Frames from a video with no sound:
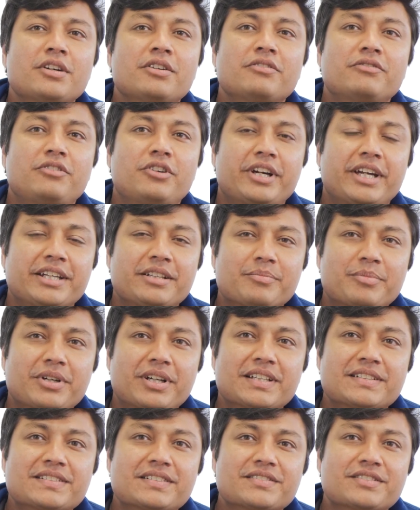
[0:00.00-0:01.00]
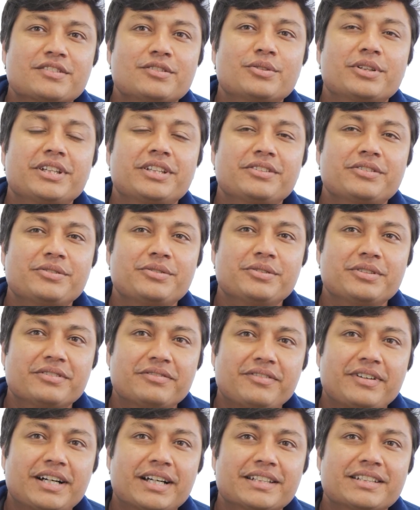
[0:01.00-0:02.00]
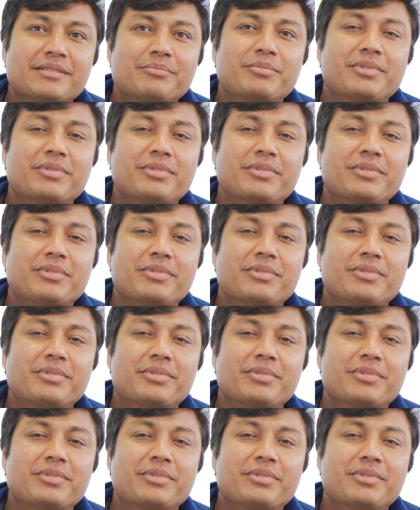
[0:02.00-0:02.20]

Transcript: For enterprises looking to unify their